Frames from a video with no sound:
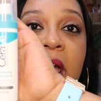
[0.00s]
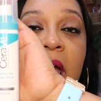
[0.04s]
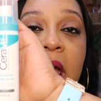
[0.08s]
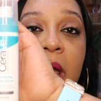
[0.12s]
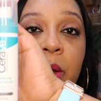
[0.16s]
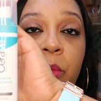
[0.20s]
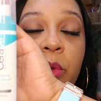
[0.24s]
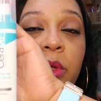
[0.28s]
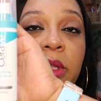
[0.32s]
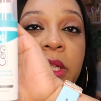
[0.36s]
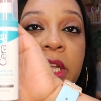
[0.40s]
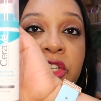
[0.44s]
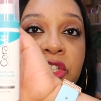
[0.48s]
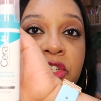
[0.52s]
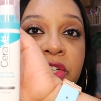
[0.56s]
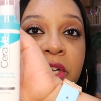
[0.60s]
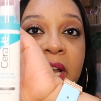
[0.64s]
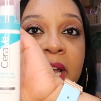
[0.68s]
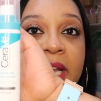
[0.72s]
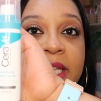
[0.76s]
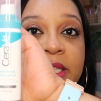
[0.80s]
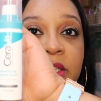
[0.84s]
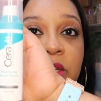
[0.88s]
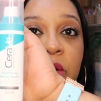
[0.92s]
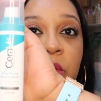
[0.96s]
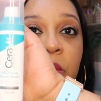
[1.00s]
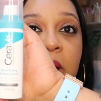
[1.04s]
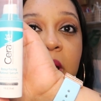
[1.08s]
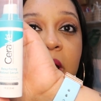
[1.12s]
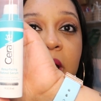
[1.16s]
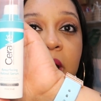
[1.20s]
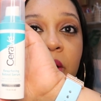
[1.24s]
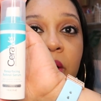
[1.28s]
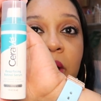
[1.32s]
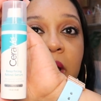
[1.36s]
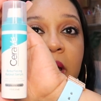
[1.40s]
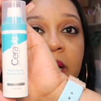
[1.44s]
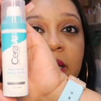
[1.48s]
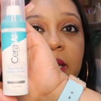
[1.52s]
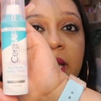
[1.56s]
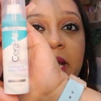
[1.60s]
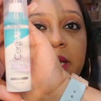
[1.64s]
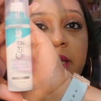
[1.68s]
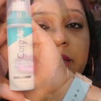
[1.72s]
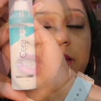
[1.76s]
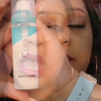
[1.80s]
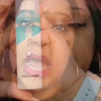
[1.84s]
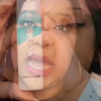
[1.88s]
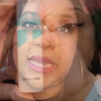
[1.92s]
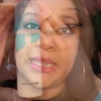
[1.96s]
I will let you guys know how I
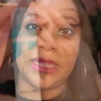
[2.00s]
like them.